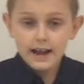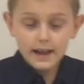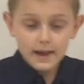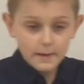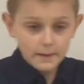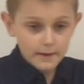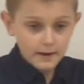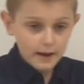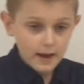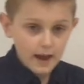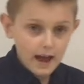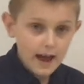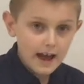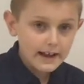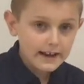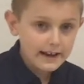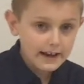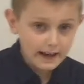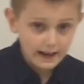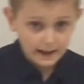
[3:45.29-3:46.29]
am Kai
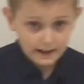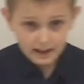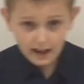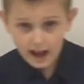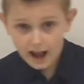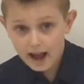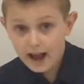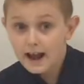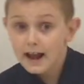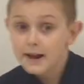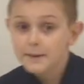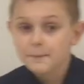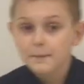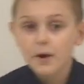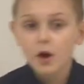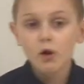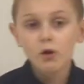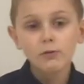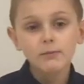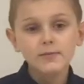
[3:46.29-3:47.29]
and I'm
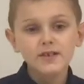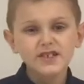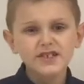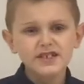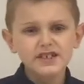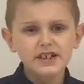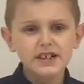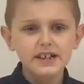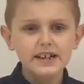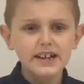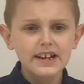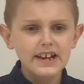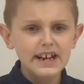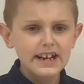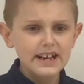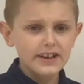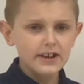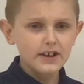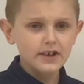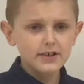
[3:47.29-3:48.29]
almost
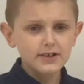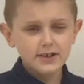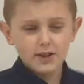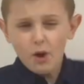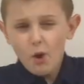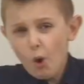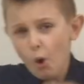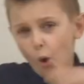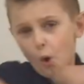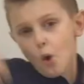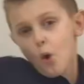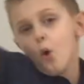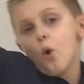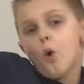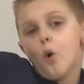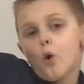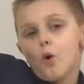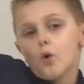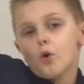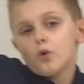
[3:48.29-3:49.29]
years
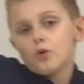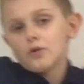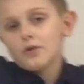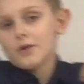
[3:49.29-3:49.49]
old.